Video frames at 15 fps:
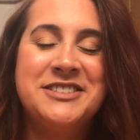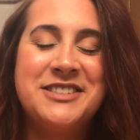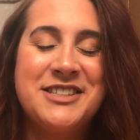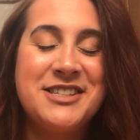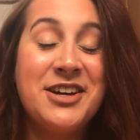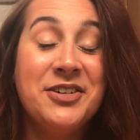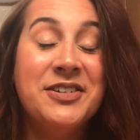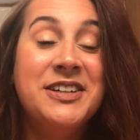
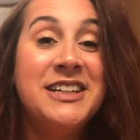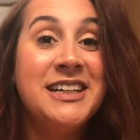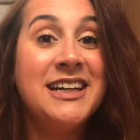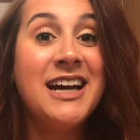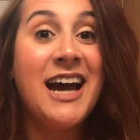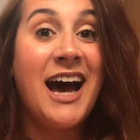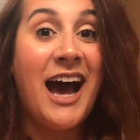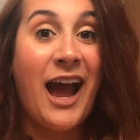So,
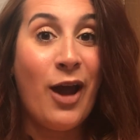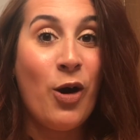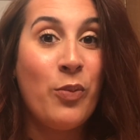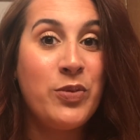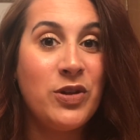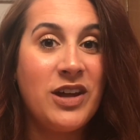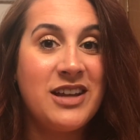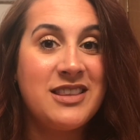I
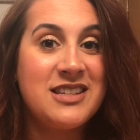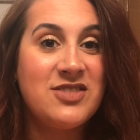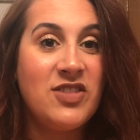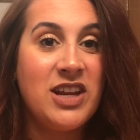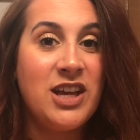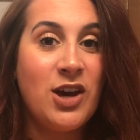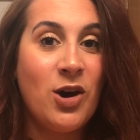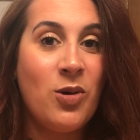hope you like this
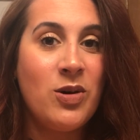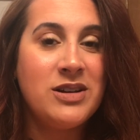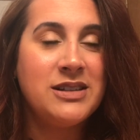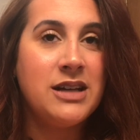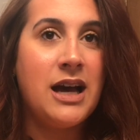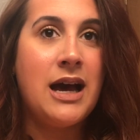video.